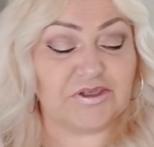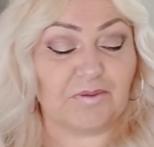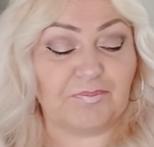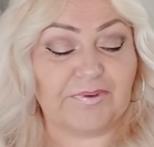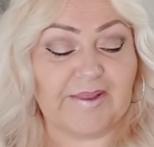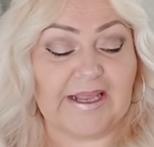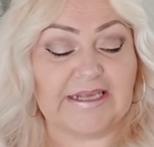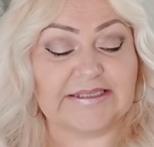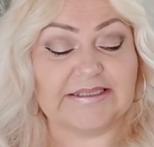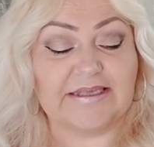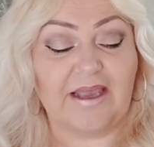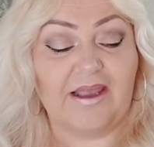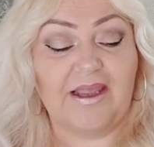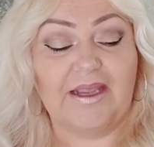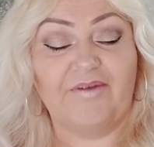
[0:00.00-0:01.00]
up this
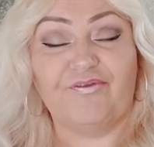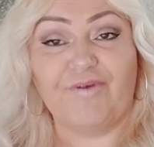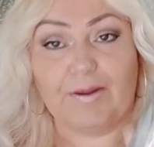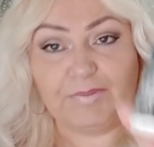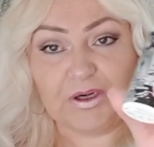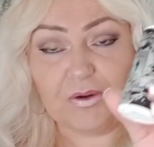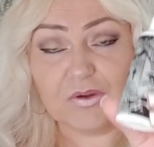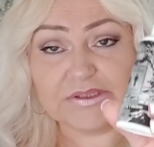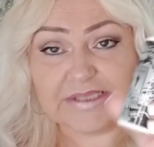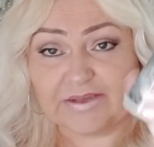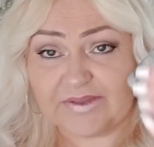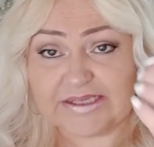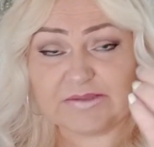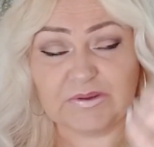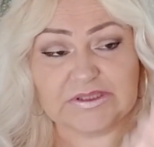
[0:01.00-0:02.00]
Fabulosa.
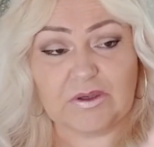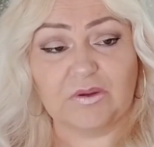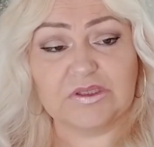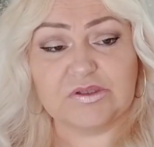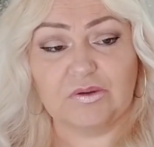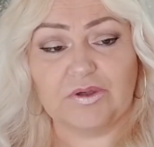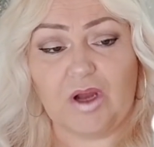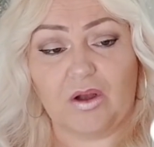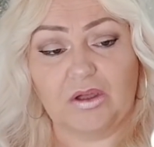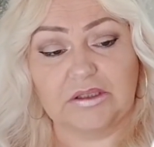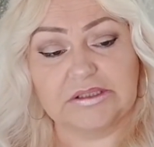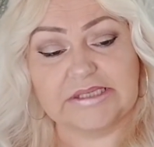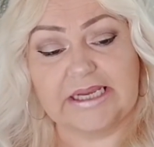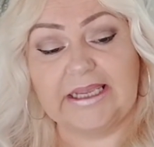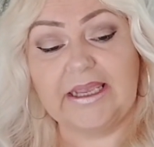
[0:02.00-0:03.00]
This was also an
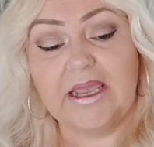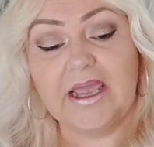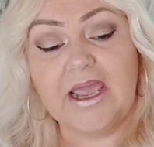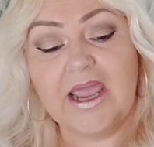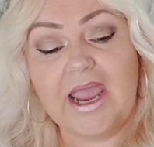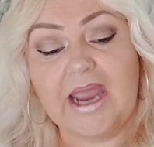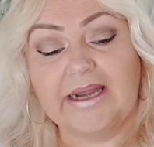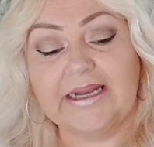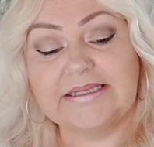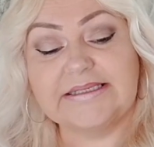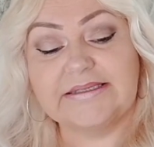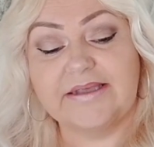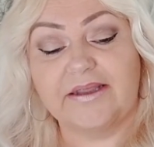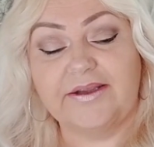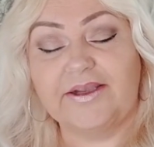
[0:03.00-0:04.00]
Aldi, and
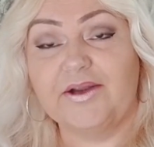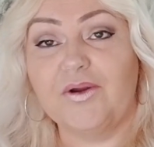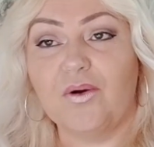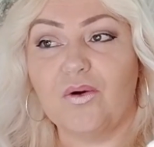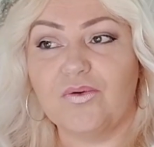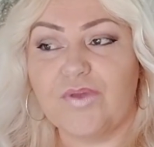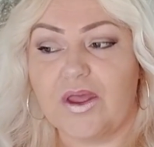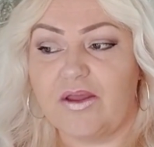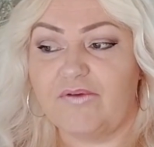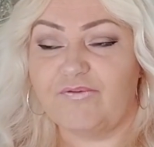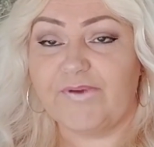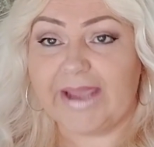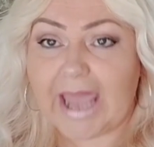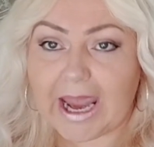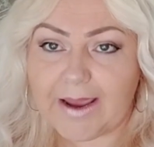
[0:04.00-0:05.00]
it's, you know, the
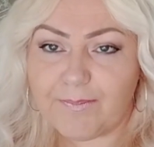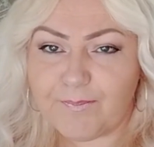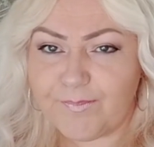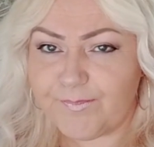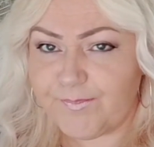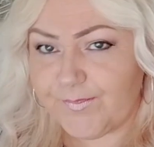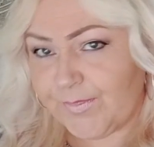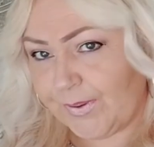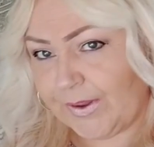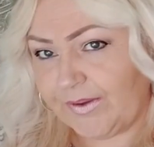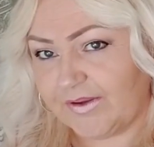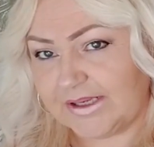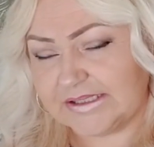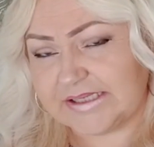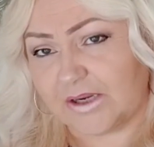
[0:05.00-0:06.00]
VIP,
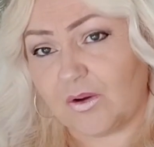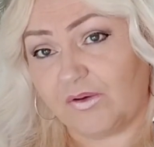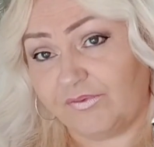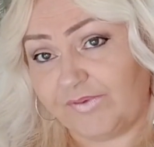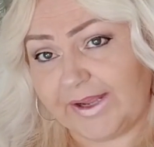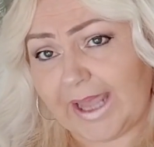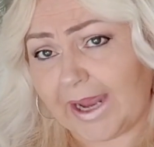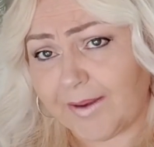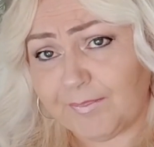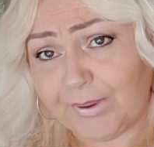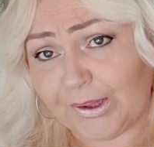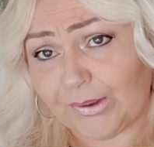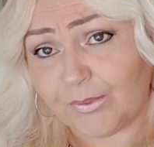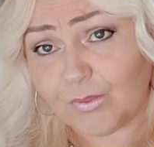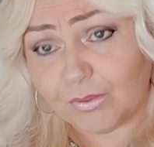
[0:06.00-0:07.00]
is it called
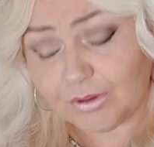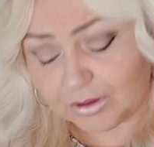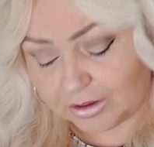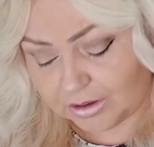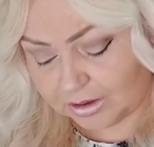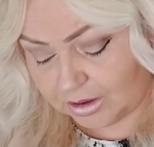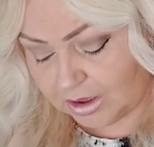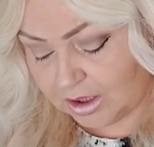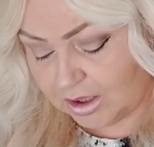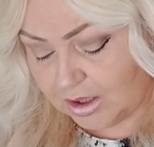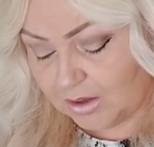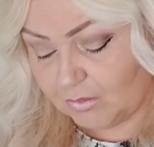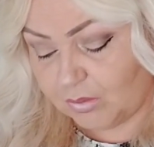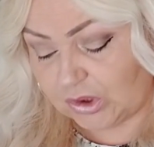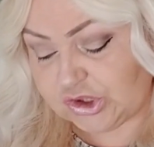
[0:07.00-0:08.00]
VIP?
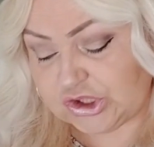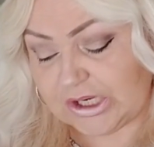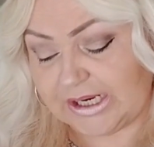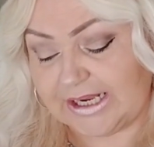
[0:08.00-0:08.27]
Which